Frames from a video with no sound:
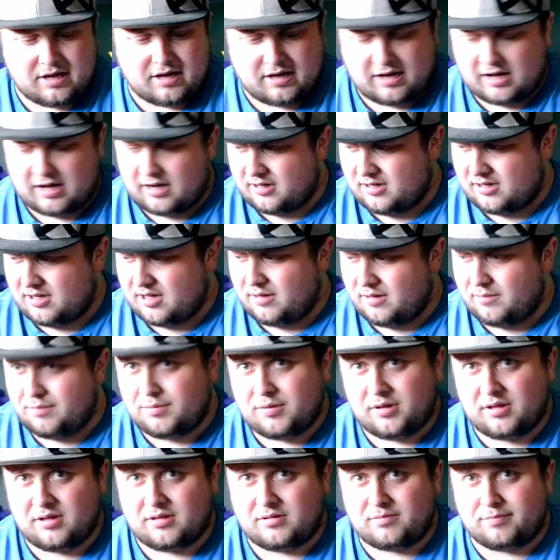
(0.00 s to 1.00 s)
I'll keep
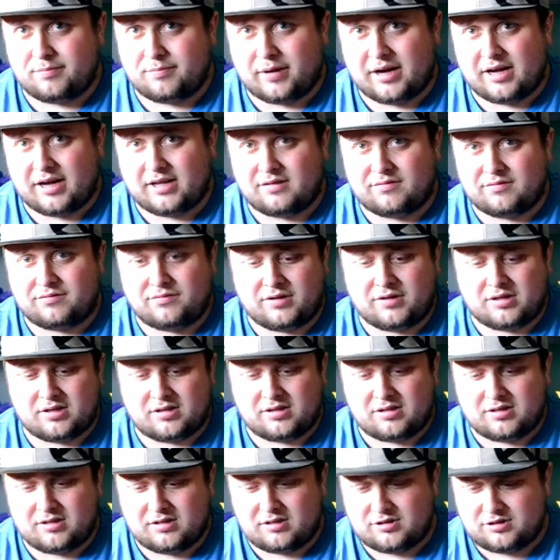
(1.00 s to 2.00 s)
it by the
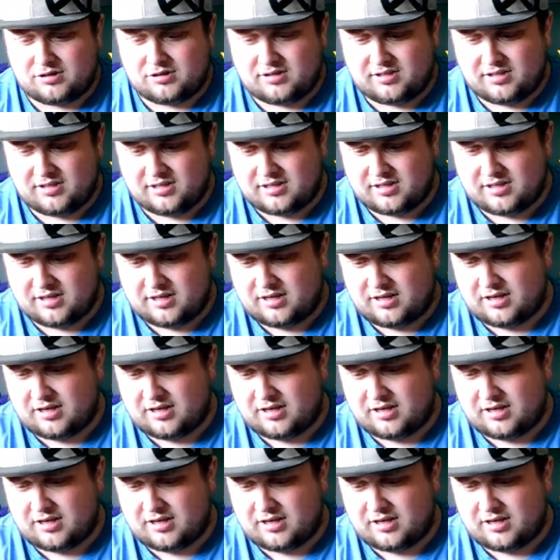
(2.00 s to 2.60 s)
figure just in case.